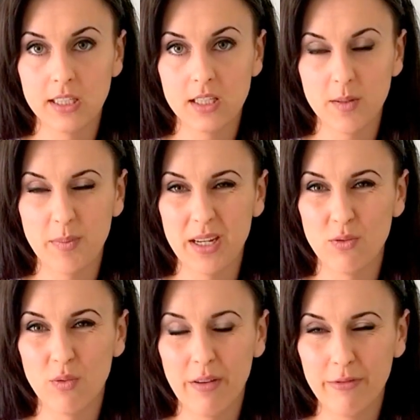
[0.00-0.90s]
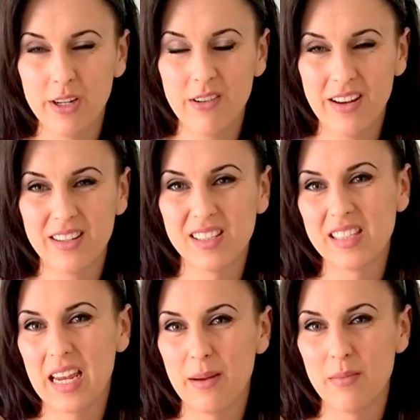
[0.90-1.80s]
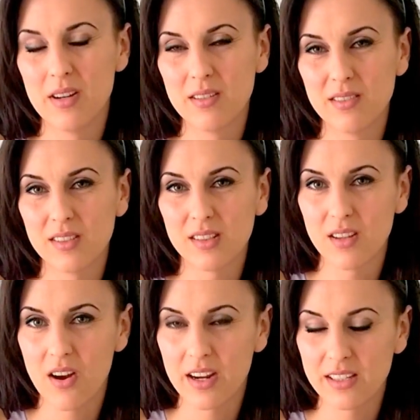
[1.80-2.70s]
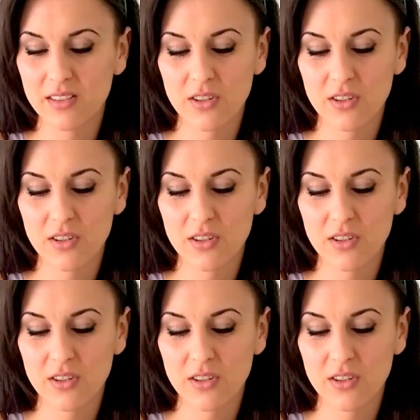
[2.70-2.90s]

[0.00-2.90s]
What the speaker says: need to be roughly around the same size.